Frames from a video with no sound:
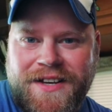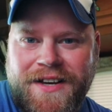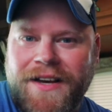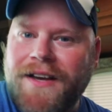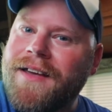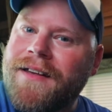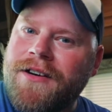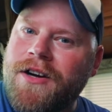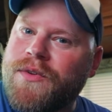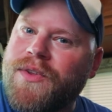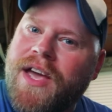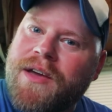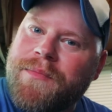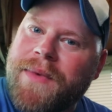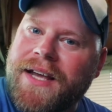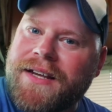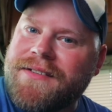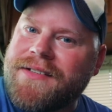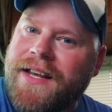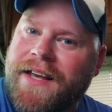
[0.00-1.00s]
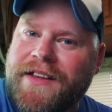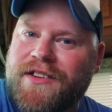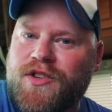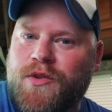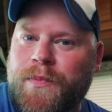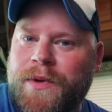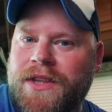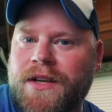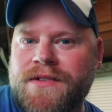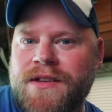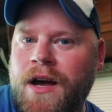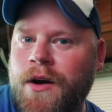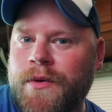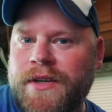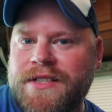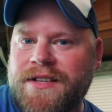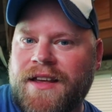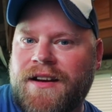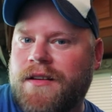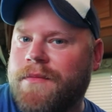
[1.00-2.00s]
I don't know if that makes sense, but there's
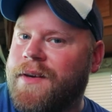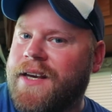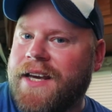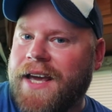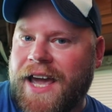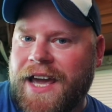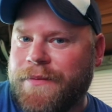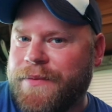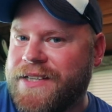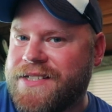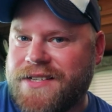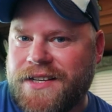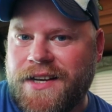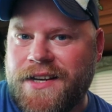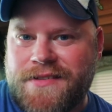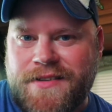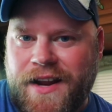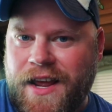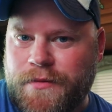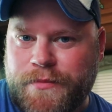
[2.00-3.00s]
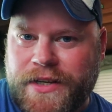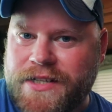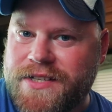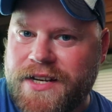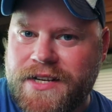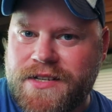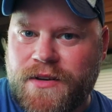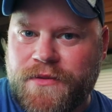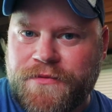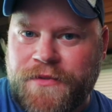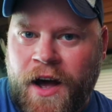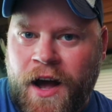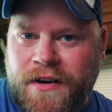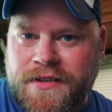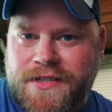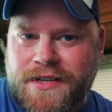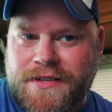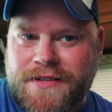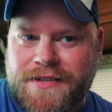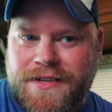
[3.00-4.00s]
always going to be ABCs and NBCs and
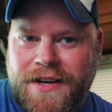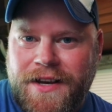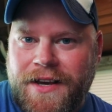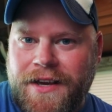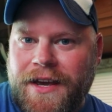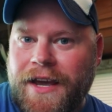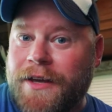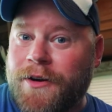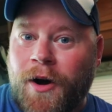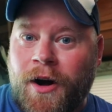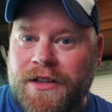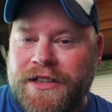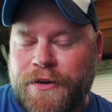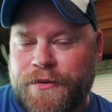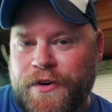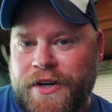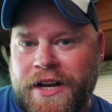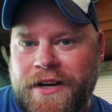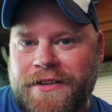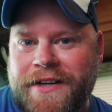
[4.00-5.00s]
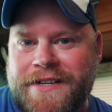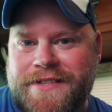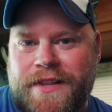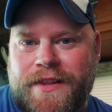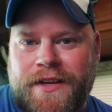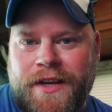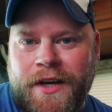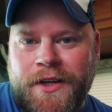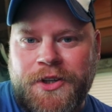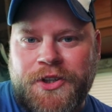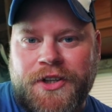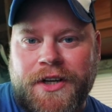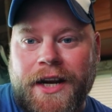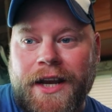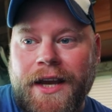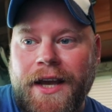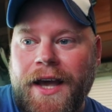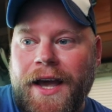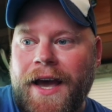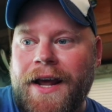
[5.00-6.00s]
Foxes in all different areas of the country.
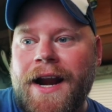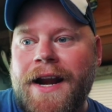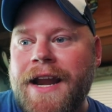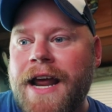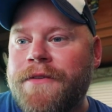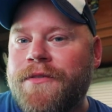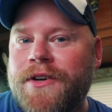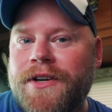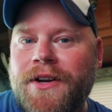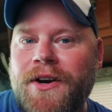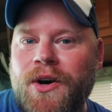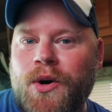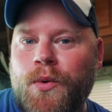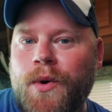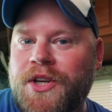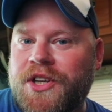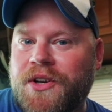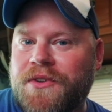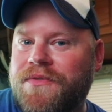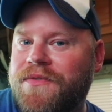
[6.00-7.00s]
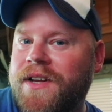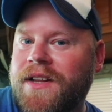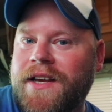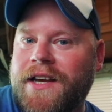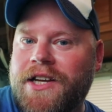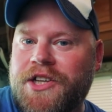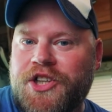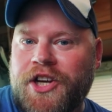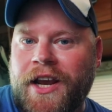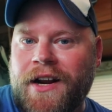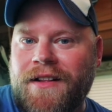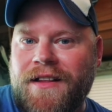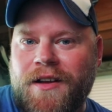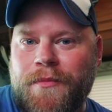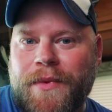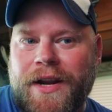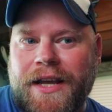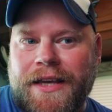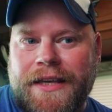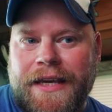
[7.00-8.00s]
And I never know which affiliate channel
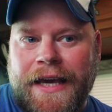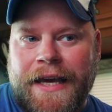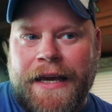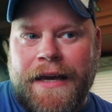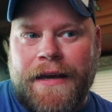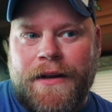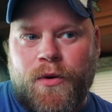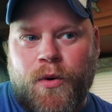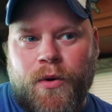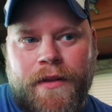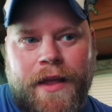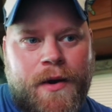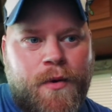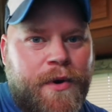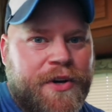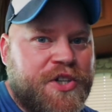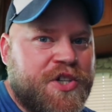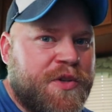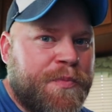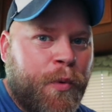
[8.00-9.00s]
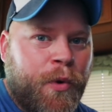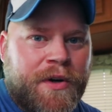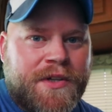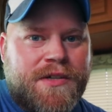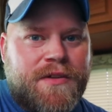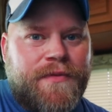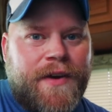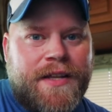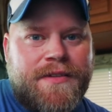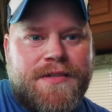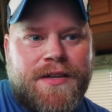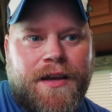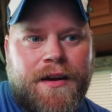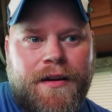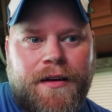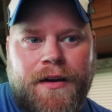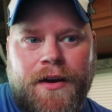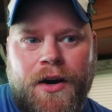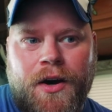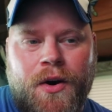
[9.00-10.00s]
I'm going to get or like which sports event's going
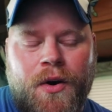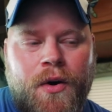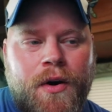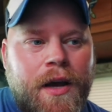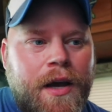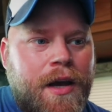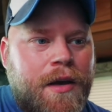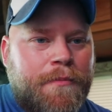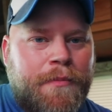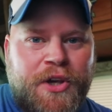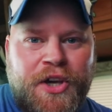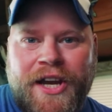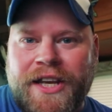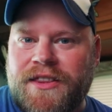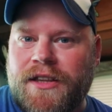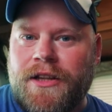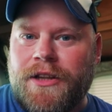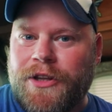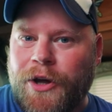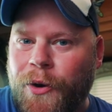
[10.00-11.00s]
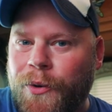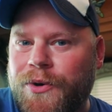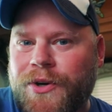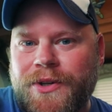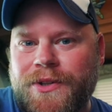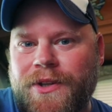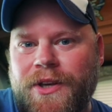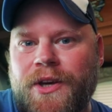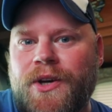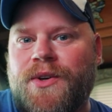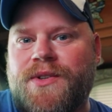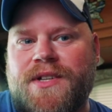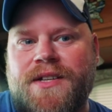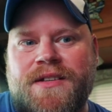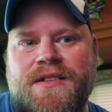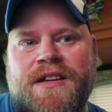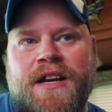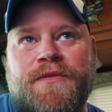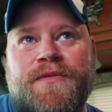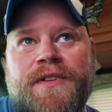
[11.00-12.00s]
to go, but you get the local news and
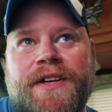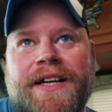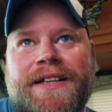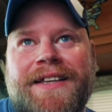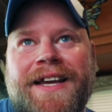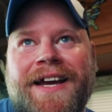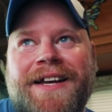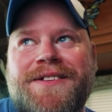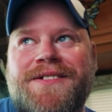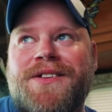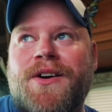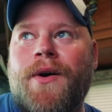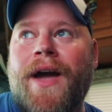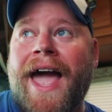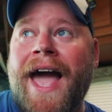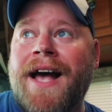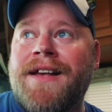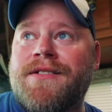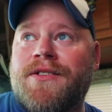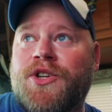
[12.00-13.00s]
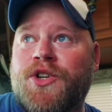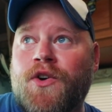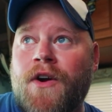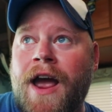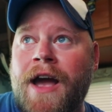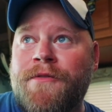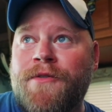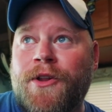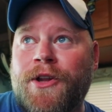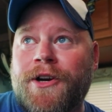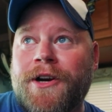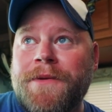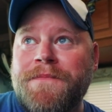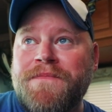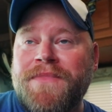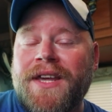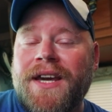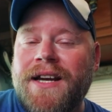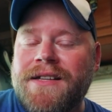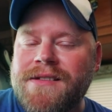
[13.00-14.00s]
stuff like that. So as a traveler,
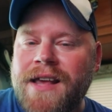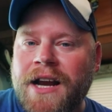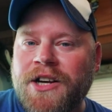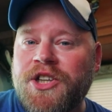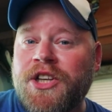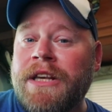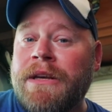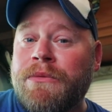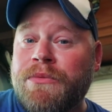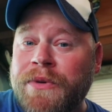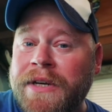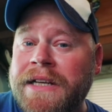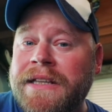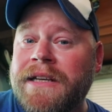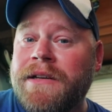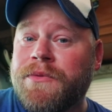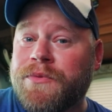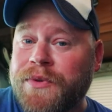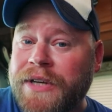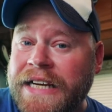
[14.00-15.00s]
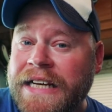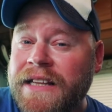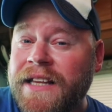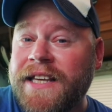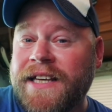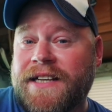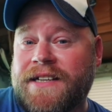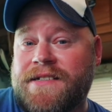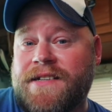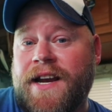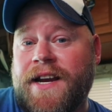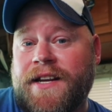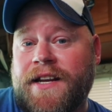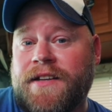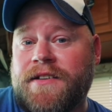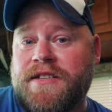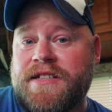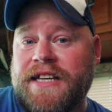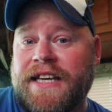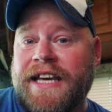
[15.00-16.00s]
it's actually really, really
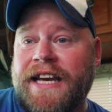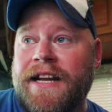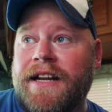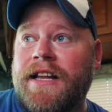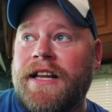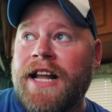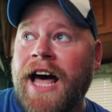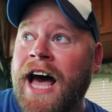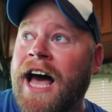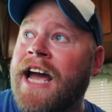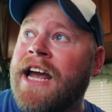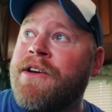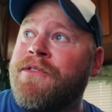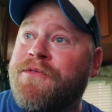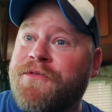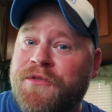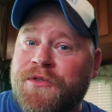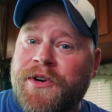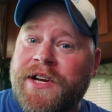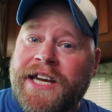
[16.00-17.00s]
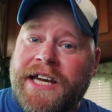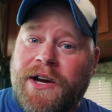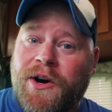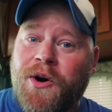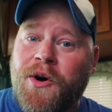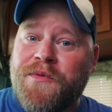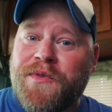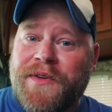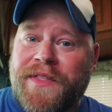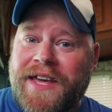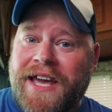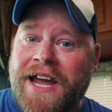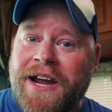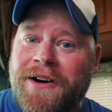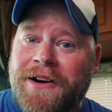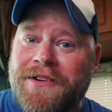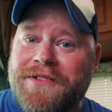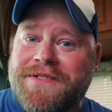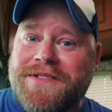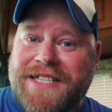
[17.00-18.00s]
exciting to get live, free,
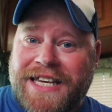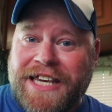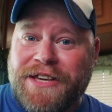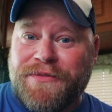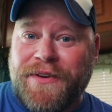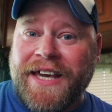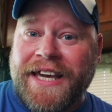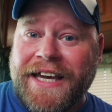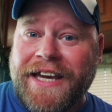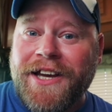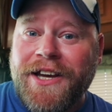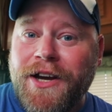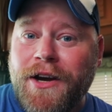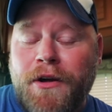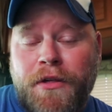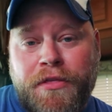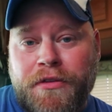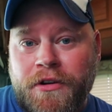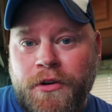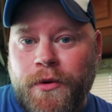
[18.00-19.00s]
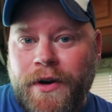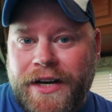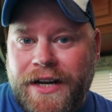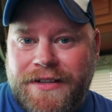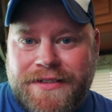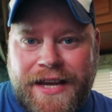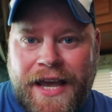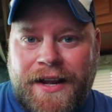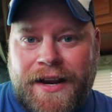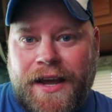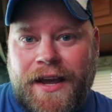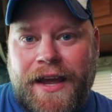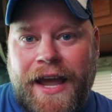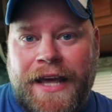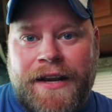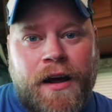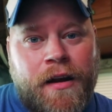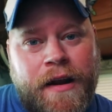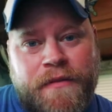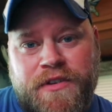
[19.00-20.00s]
over-the-air TV through an antenna
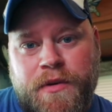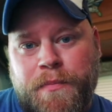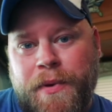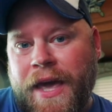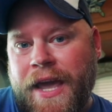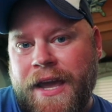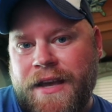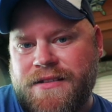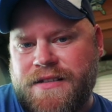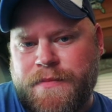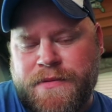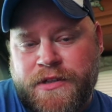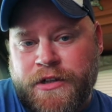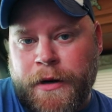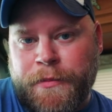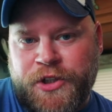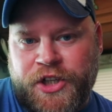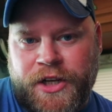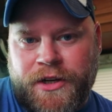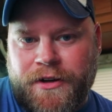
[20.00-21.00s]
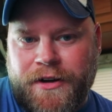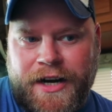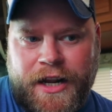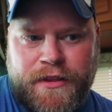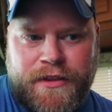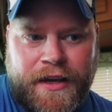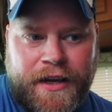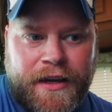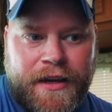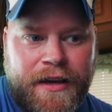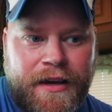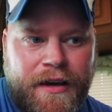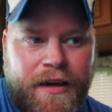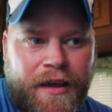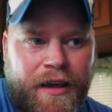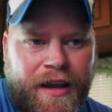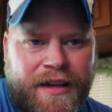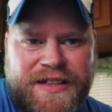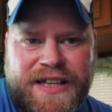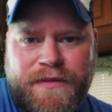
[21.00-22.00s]
and not have to pay a subscription or anything.
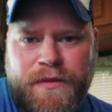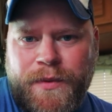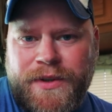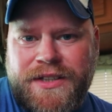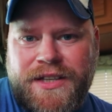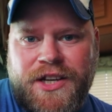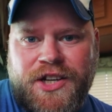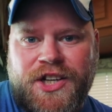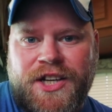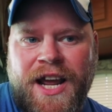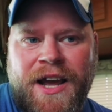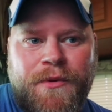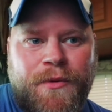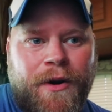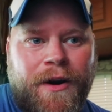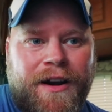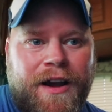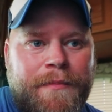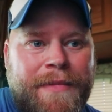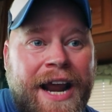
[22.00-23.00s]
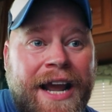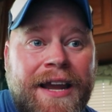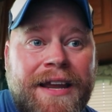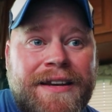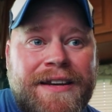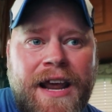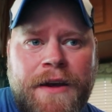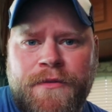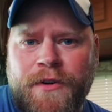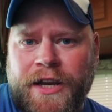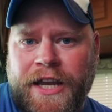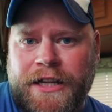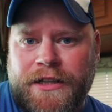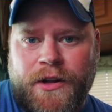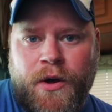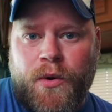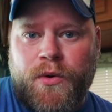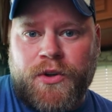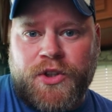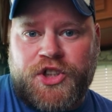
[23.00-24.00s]
Because even with Dish Network, I mean, I could never get
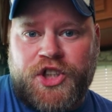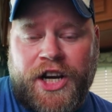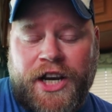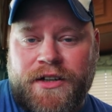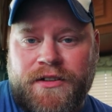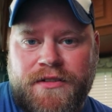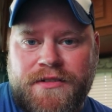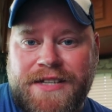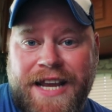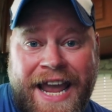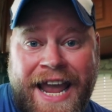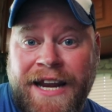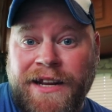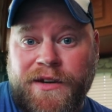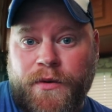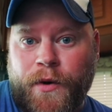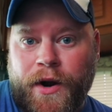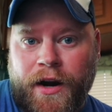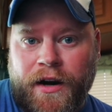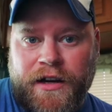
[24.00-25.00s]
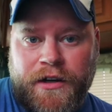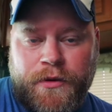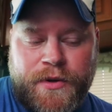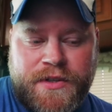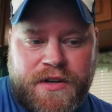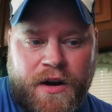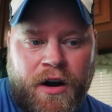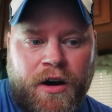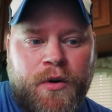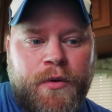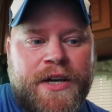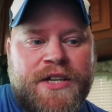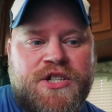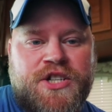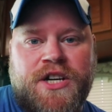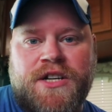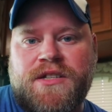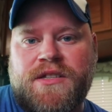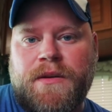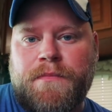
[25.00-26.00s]
local channels anywhere. It was always
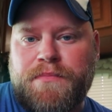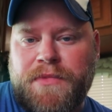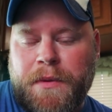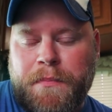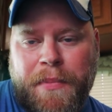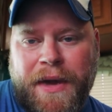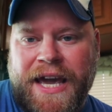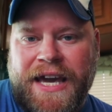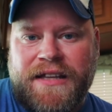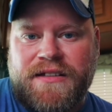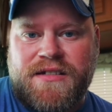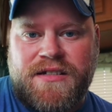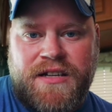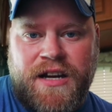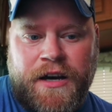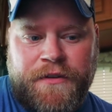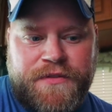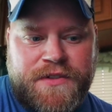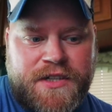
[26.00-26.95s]
just the paid stuff.